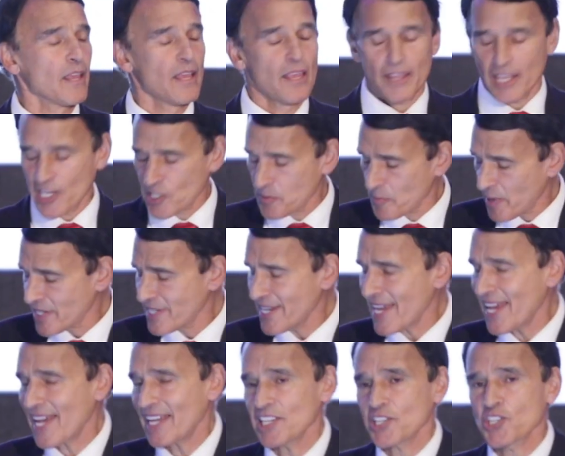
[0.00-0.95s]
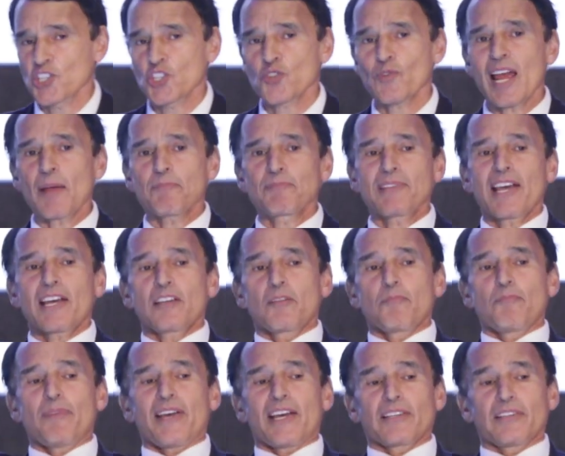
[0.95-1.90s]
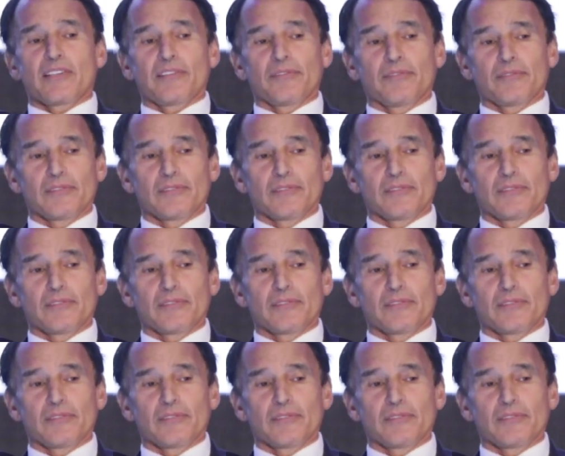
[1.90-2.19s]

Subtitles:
There's my dad. He's strapped down in bed.